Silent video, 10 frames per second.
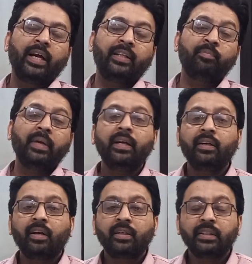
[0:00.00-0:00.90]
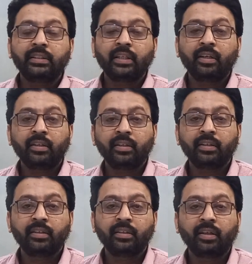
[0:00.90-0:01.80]
and the main targets are
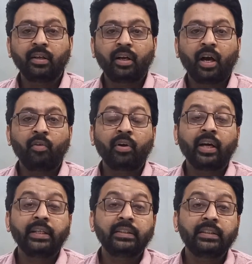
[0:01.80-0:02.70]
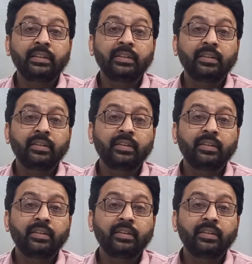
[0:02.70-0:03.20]
our eyes,